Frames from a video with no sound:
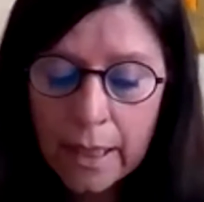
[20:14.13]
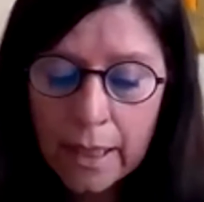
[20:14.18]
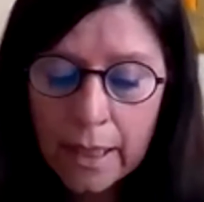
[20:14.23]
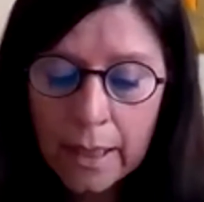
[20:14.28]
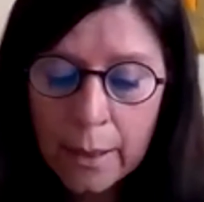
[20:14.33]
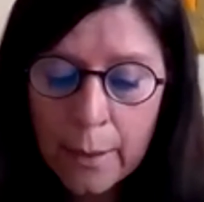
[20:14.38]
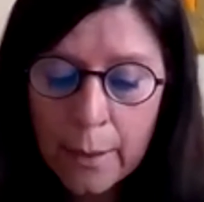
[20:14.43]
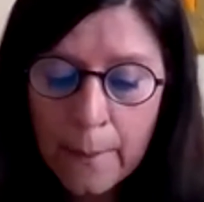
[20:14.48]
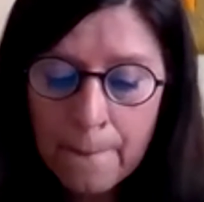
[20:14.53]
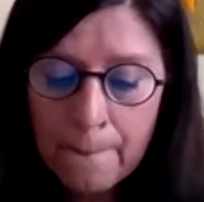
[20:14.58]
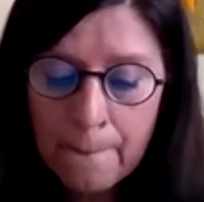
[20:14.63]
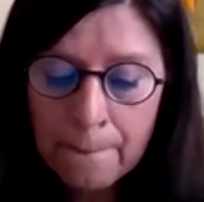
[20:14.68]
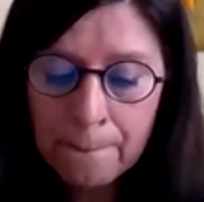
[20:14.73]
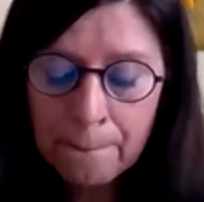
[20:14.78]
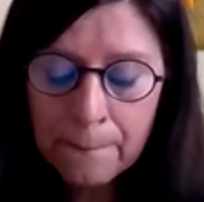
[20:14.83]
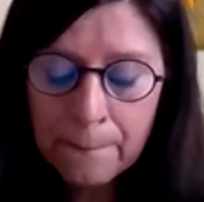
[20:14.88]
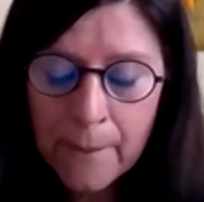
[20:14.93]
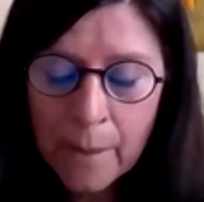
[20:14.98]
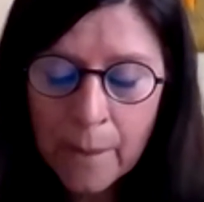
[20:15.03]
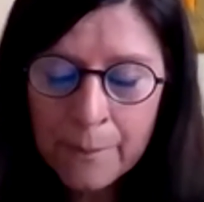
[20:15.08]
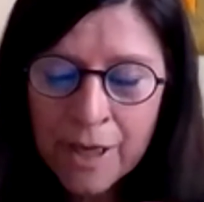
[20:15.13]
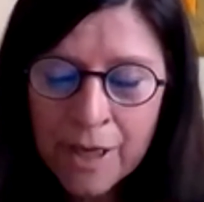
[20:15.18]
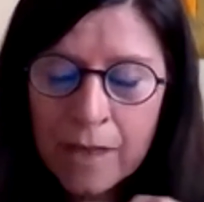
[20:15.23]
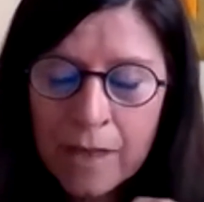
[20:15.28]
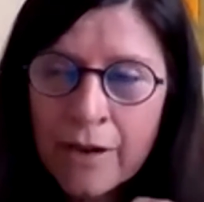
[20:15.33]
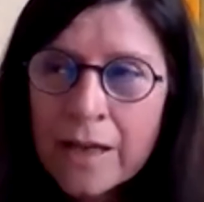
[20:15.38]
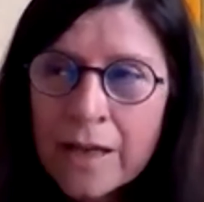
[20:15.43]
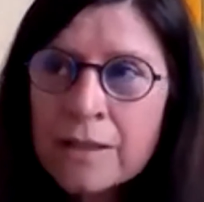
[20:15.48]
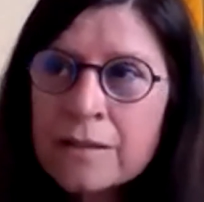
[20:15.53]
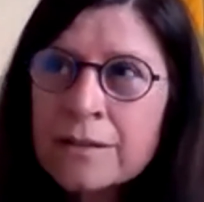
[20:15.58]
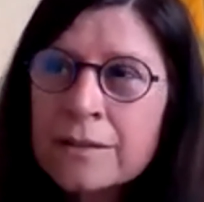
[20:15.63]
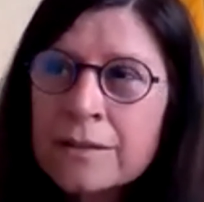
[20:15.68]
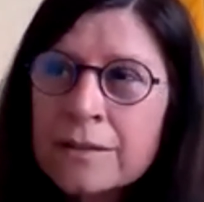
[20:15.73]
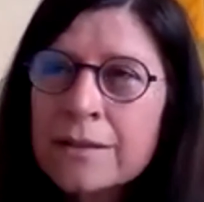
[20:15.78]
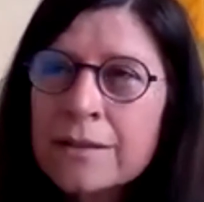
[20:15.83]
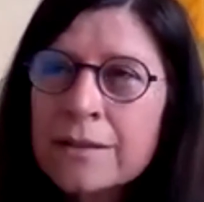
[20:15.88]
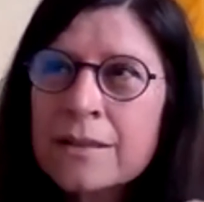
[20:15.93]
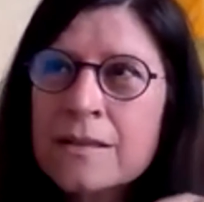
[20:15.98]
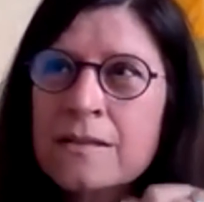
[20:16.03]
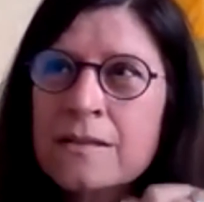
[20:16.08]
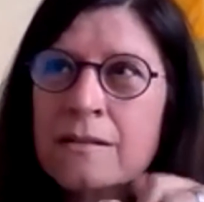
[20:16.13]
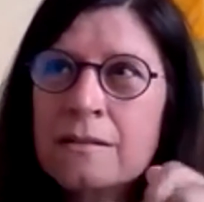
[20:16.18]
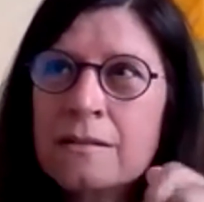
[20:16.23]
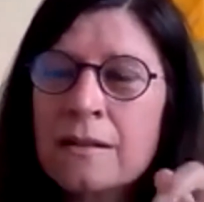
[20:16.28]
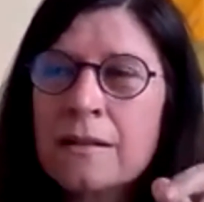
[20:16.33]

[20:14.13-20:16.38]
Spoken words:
But I find this